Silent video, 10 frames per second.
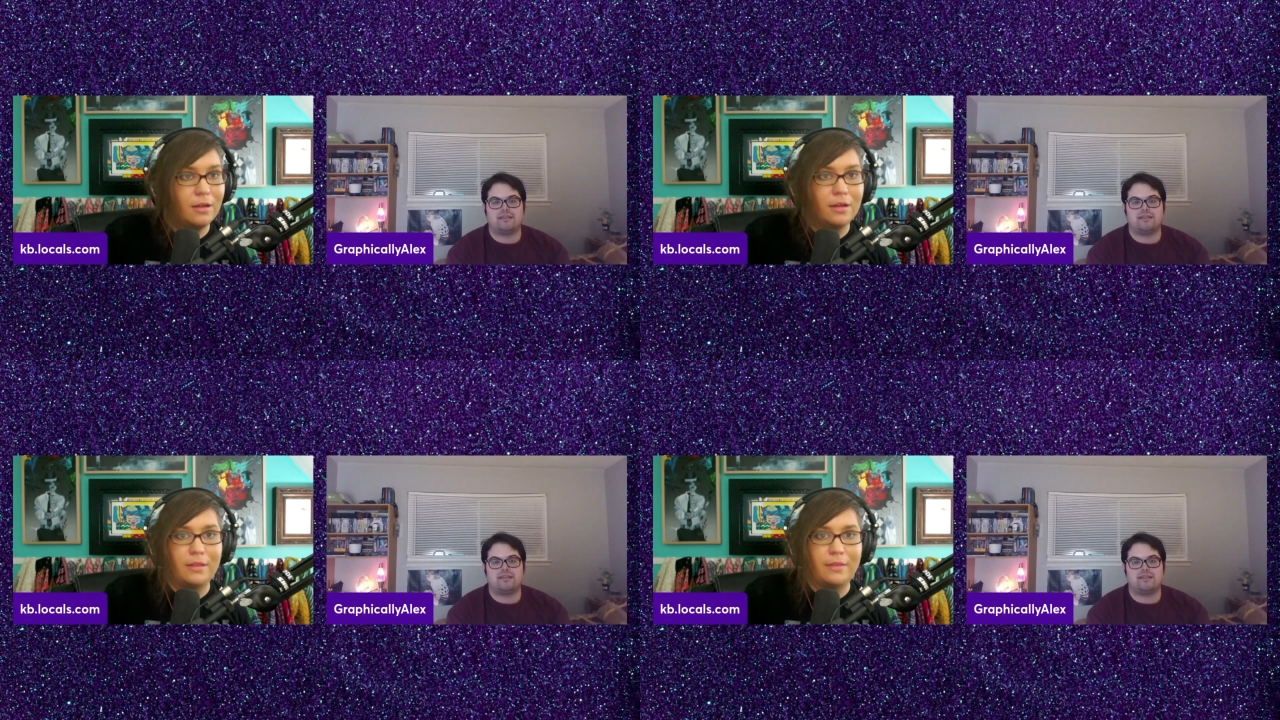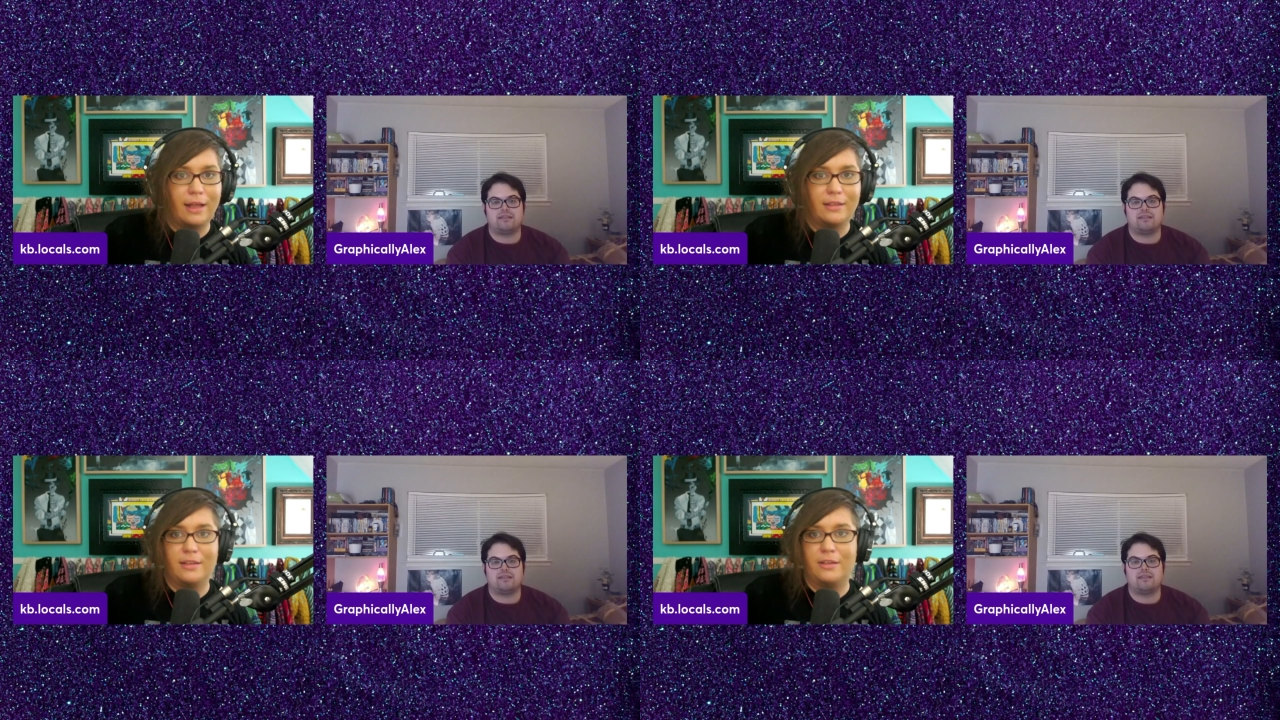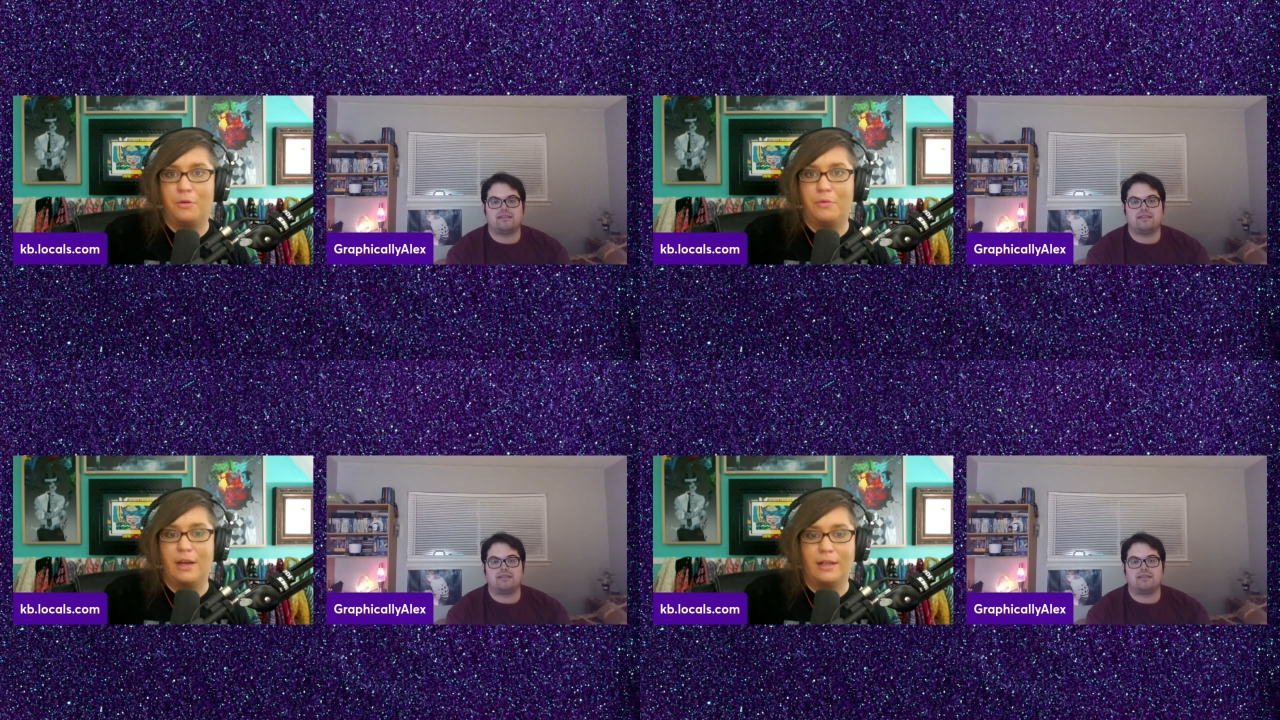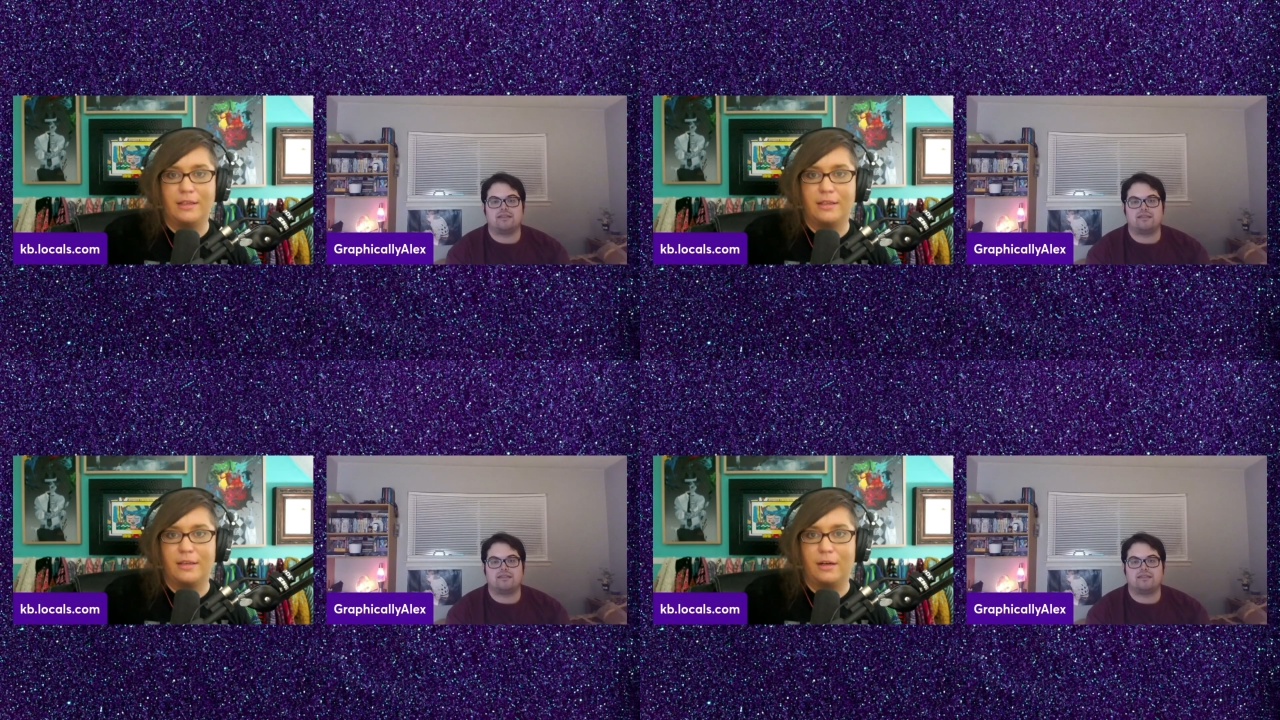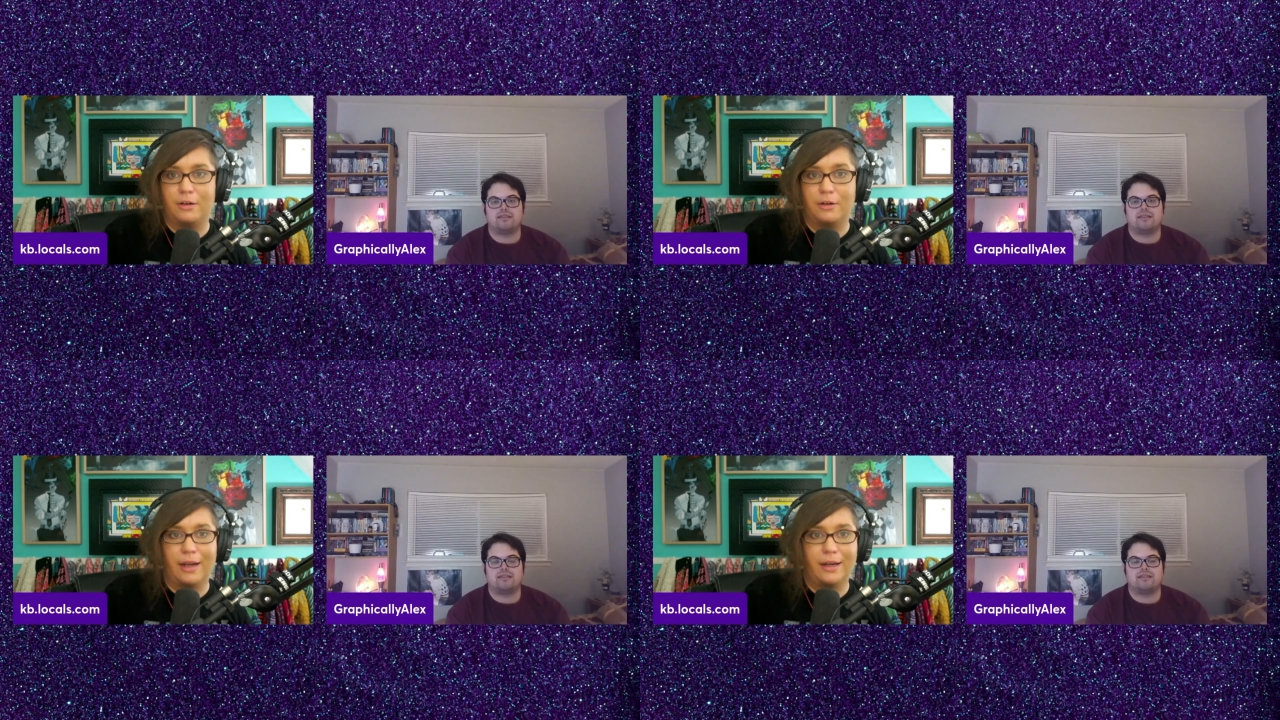Speaker 1: That's so nuts. All
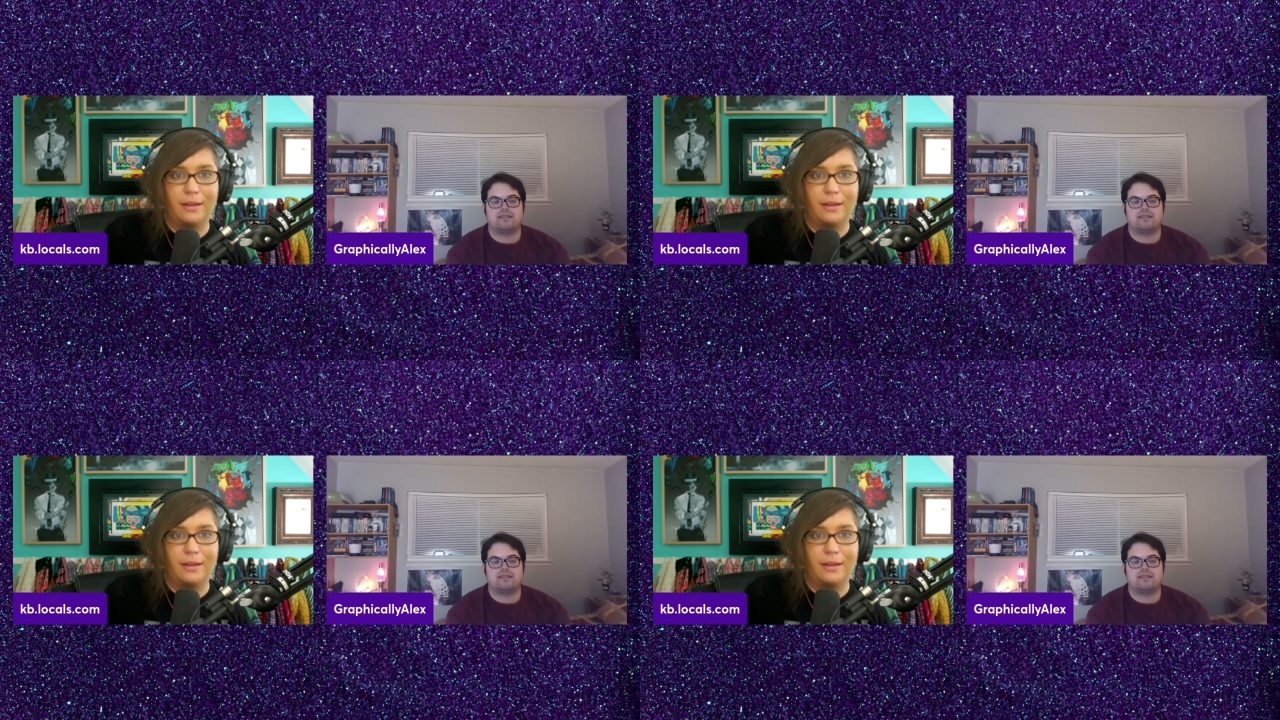right, let's